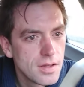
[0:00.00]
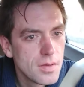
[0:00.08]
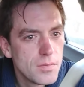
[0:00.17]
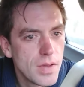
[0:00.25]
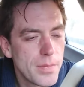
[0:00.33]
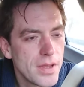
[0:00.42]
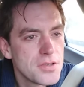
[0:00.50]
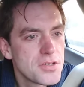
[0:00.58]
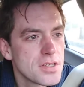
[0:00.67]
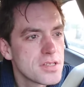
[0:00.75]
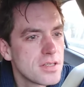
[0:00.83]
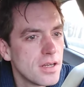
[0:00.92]
Maybe it
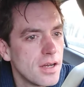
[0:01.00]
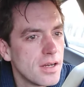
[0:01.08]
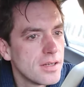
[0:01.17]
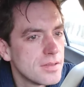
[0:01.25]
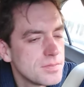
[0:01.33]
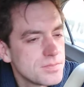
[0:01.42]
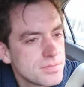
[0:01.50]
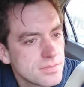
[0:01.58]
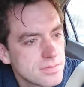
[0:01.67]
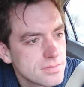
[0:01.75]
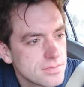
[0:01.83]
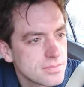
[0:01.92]
just
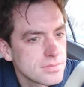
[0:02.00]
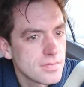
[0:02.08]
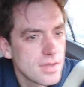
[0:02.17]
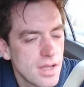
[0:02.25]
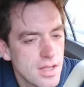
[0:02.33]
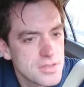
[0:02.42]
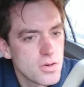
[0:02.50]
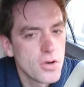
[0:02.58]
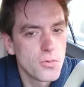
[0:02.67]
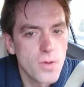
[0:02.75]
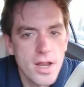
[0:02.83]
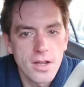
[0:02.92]
it sort
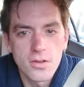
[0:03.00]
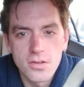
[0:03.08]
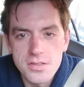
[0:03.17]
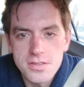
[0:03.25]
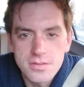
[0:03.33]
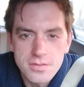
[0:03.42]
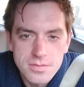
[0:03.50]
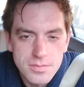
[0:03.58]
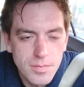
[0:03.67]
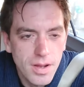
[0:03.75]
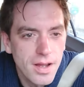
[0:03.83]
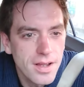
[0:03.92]
of rankles
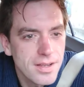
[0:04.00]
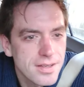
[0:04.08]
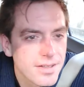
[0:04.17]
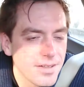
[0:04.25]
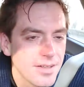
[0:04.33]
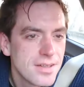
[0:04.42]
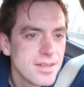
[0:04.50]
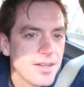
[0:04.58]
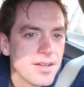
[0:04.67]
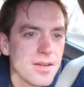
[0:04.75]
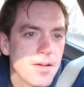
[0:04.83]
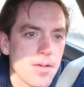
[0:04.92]
my
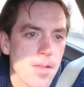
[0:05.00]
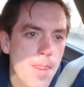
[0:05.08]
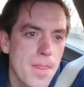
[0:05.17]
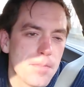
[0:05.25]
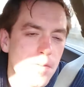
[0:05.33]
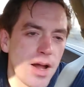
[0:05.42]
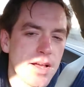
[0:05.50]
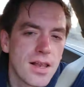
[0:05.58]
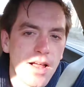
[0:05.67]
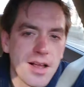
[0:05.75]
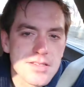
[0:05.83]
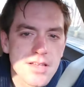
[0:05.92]

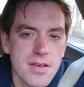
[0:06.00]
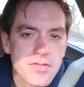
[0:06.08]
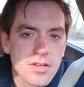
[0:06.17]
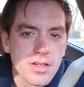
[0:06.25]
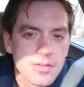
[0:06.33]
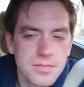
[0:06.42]
class envy